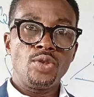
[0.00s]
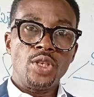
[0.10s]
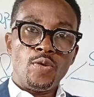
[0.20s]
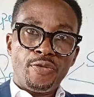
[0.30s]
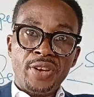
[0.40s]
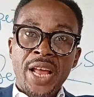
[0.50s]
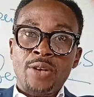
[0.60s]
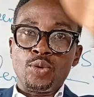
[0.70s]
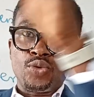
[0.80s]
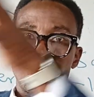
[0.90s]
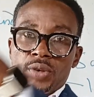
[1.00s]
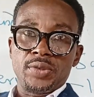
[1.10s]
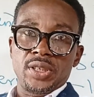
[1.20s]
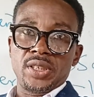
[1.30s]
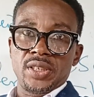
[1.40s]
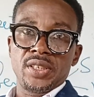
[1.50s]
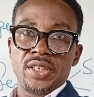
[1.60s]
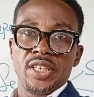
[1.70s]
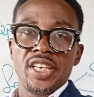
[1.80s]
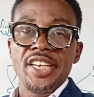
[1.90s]
They will fill out those forms.
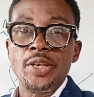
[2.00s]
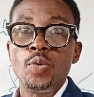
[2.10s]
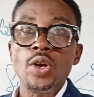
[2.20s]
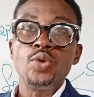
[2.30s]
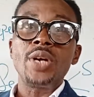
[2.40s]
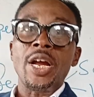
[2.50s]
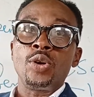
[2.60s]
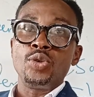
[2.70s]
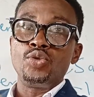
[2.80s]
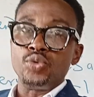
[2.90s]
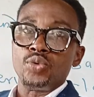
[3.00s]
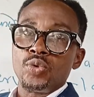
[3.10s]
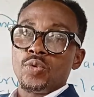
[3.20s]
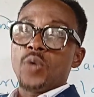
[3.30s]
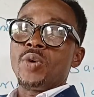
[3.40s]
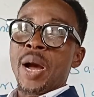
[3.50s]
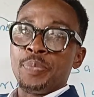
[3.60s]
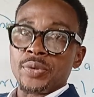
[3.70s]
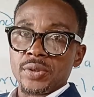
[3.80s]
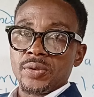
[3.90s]
The one you cannot do, what will
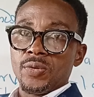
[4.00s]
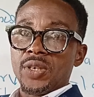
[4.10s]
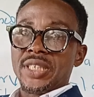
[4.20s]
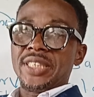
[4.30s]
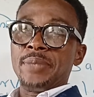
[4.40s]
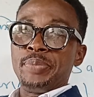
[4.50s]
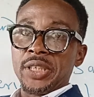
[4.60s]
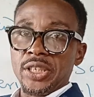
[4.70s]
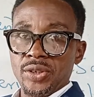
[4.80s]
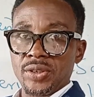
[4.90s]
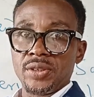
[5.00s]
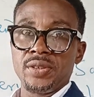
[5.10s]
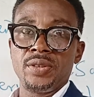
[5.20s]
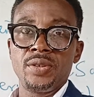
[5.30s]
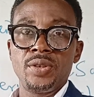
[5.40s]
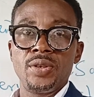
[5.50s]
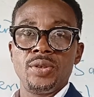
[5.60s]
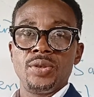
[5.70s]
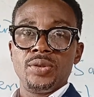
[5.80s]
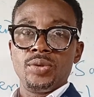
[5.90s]
happen? What is the implication
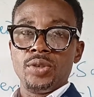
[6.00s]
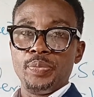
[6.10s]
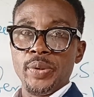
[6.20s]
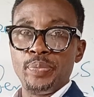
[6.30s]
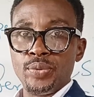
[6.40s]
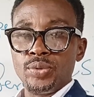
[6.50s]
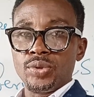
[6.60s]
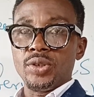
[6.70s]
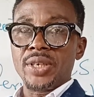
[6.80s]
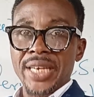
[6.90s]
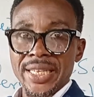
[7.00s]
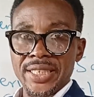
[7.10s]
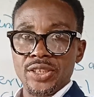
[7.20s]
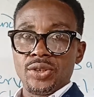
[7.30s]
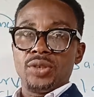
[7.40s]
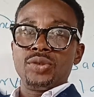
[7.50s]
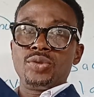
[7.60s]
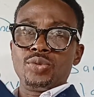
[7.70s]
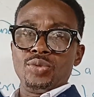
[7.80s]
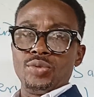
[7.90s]
to the people, to the organization,
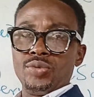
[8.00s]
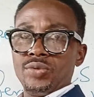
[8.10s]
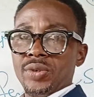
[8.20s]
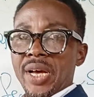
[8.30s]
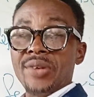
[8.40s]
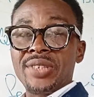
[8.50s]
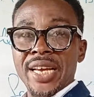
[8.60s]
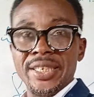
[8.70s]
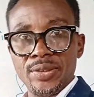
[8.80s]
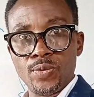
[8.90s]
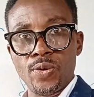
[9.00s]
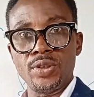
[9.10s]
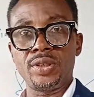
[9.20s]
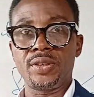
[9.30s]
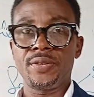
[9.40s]
to outside the world?